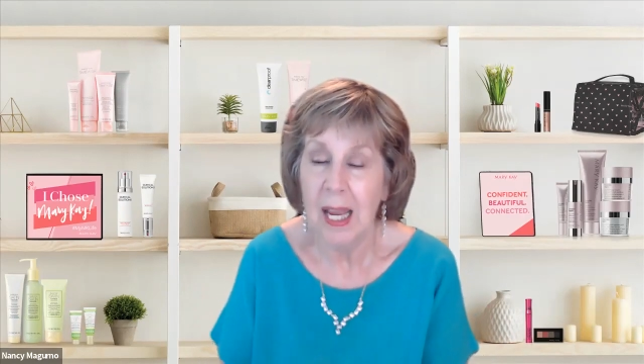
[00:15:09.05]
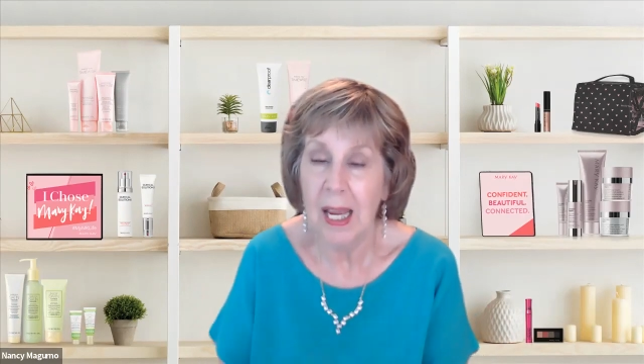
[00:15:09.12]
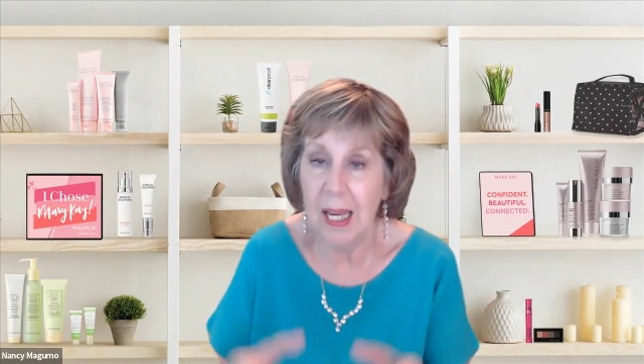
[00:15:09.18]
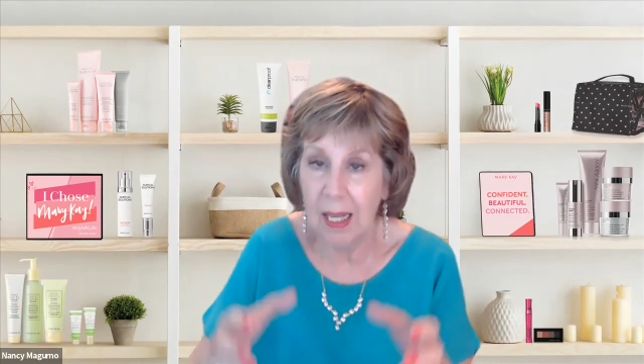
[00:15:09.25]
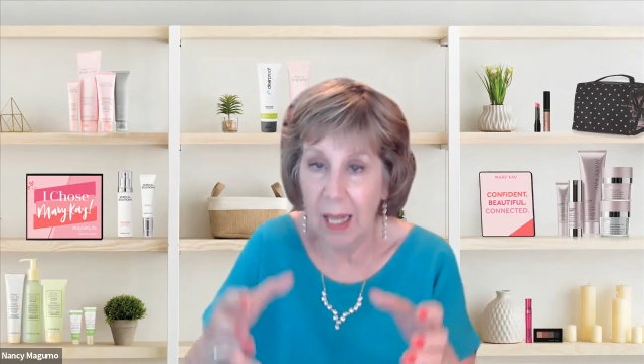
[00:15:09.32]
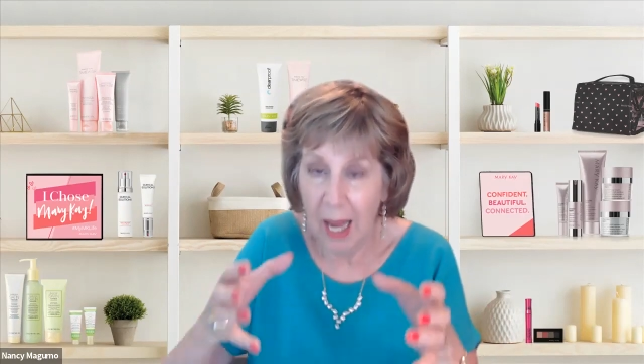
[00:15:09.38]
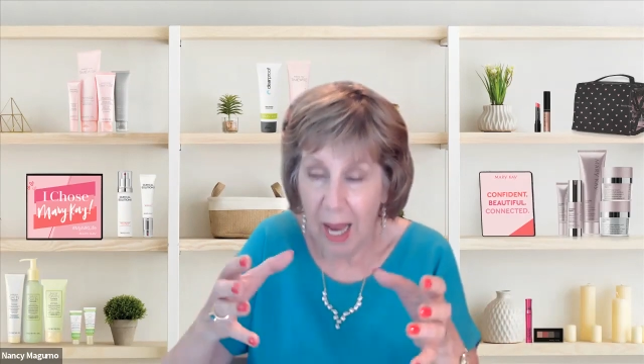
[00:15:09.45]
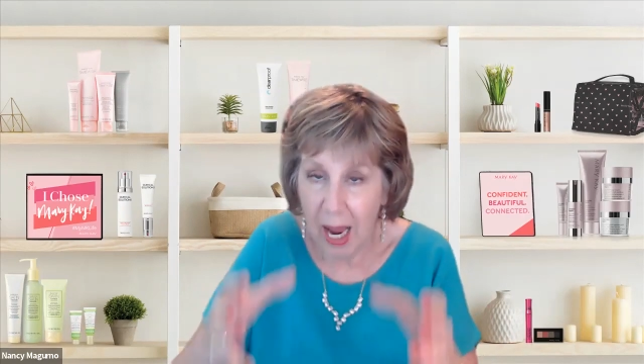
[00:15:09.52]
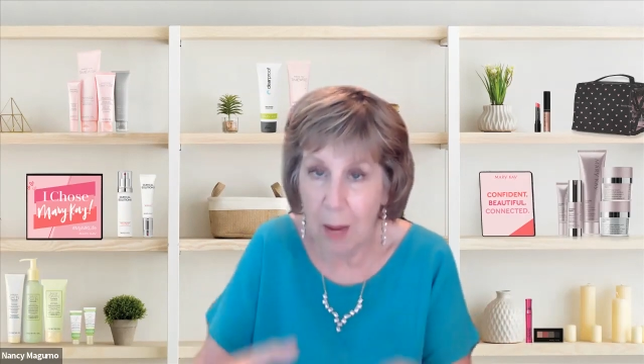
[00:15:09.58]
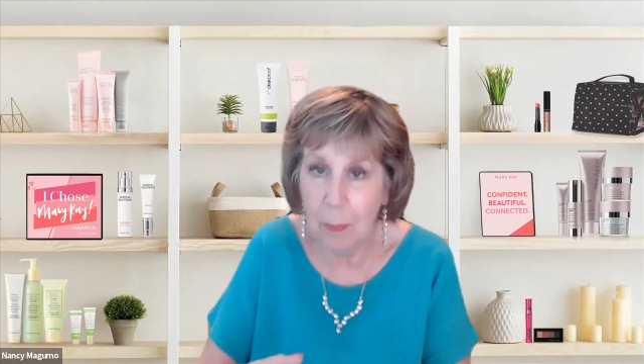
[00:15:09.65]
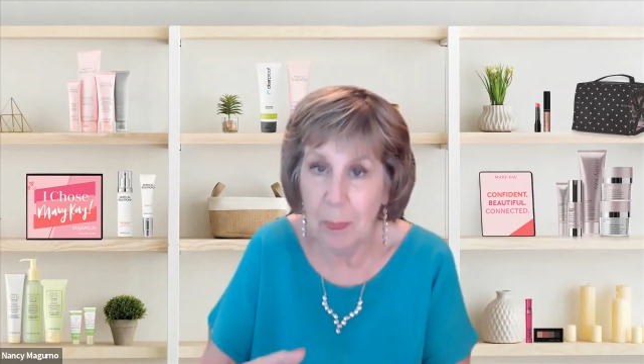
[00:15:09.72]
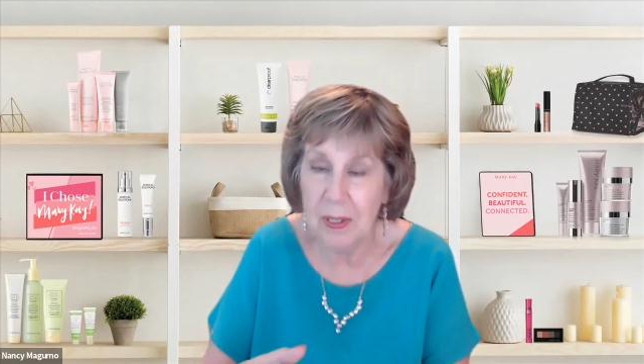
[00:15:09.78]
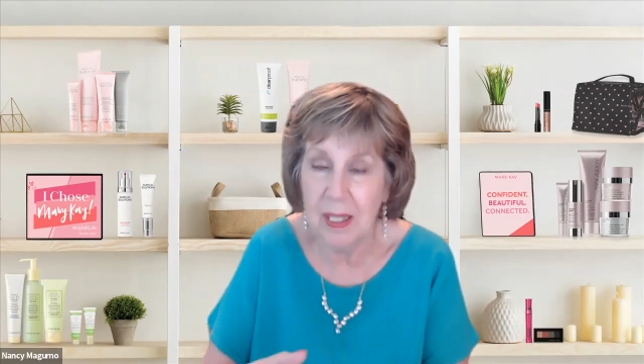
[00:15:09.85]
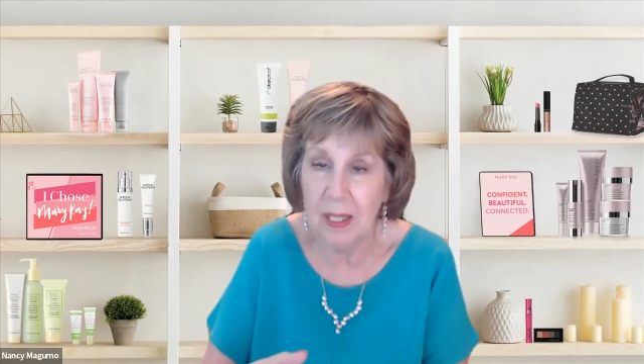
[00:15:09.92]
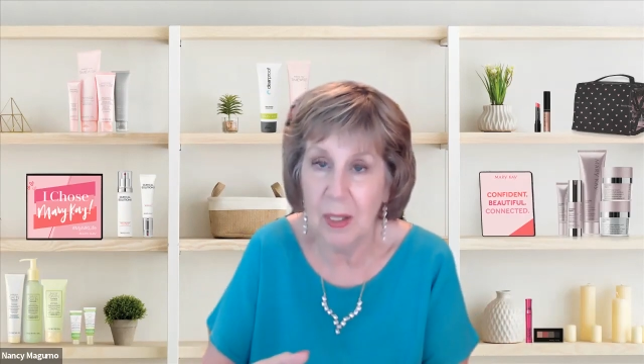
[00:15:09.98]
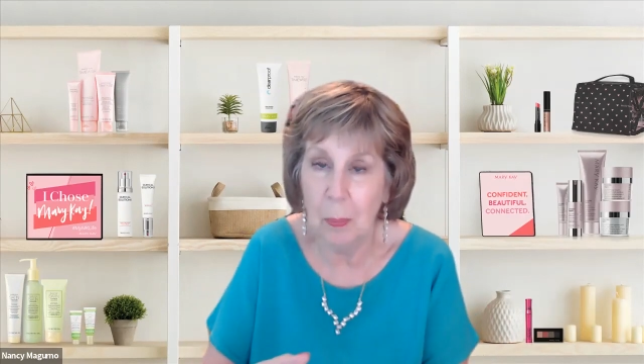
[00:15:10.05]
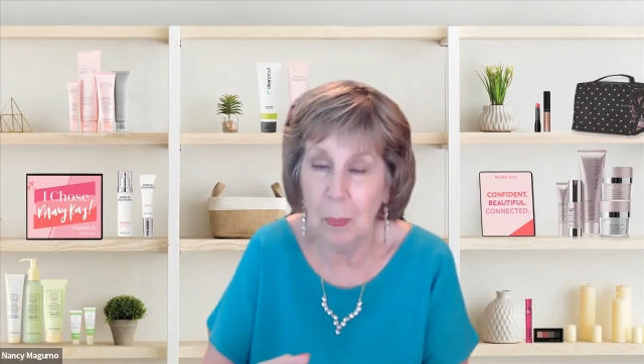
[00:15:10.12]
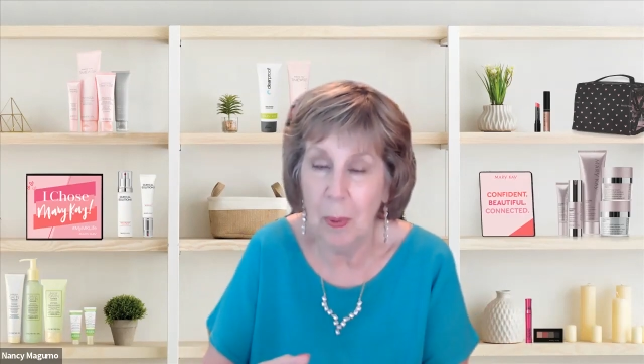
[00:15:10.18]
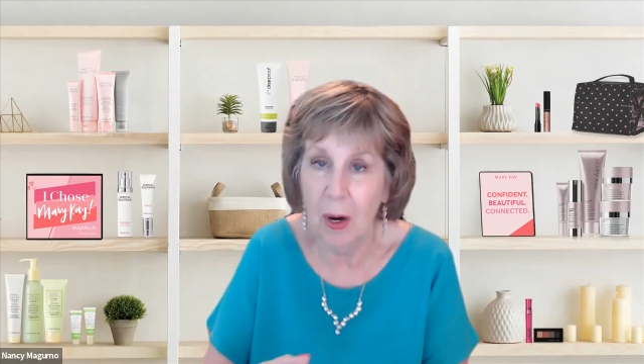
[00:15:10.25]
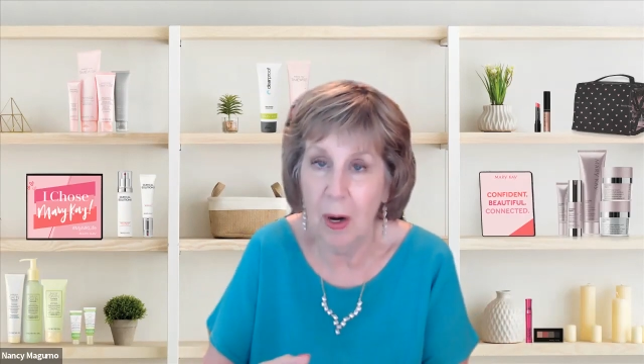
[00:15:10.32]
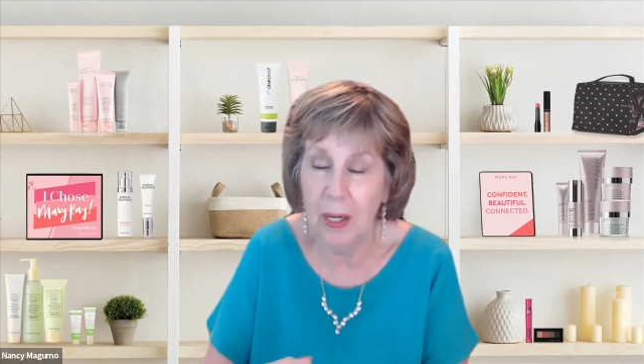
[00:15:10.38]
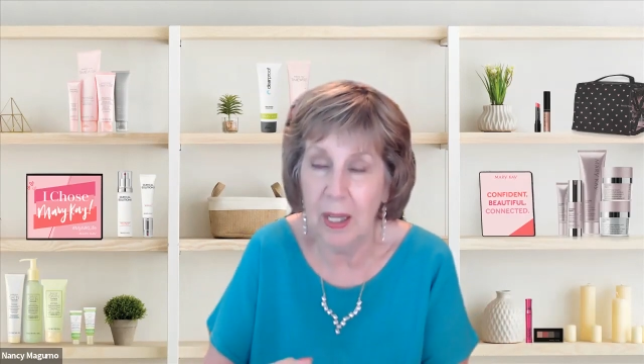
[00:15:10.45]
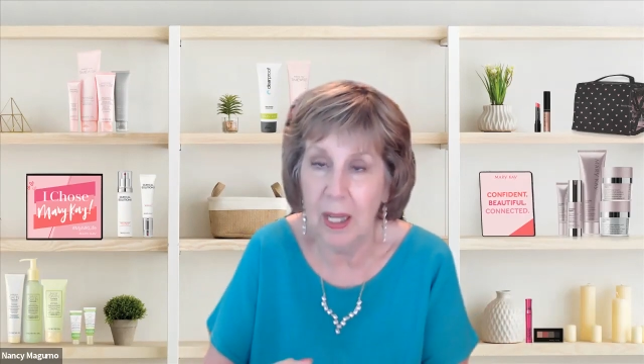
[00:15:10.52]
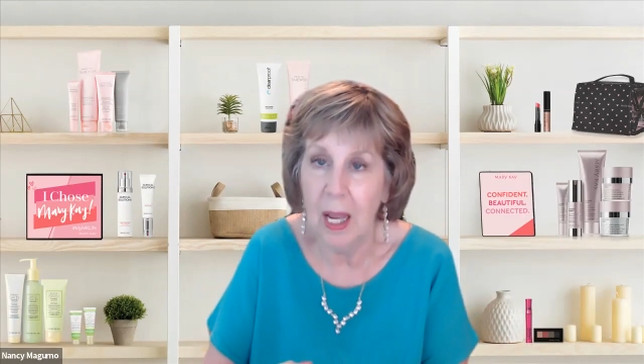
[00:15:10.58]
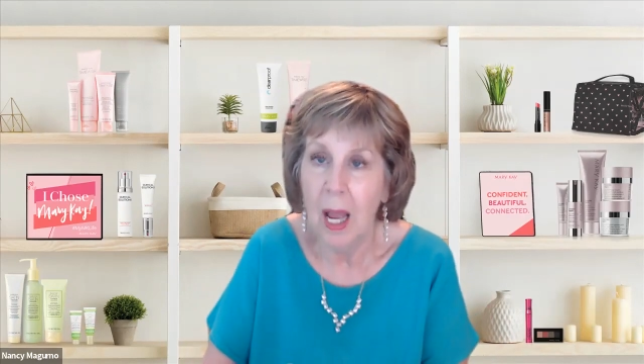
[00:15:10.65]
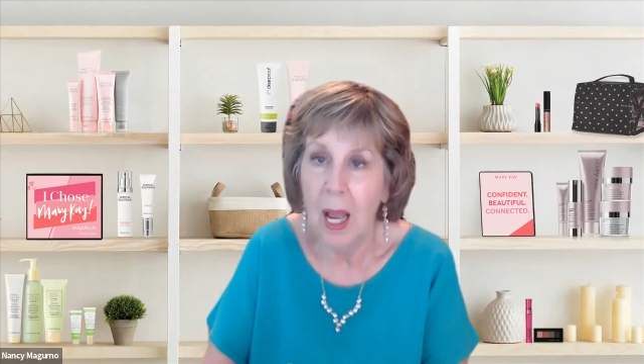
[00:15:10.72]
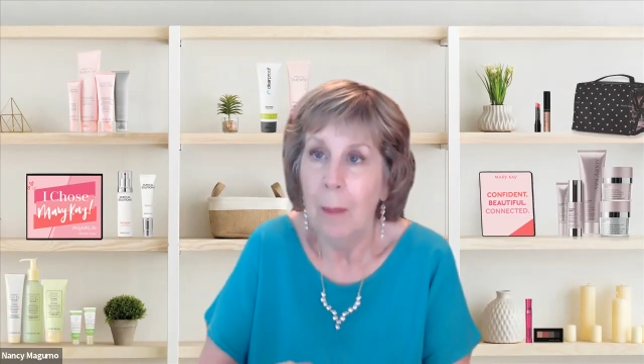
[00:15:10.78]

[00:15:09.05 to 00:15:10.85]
it happens at the party,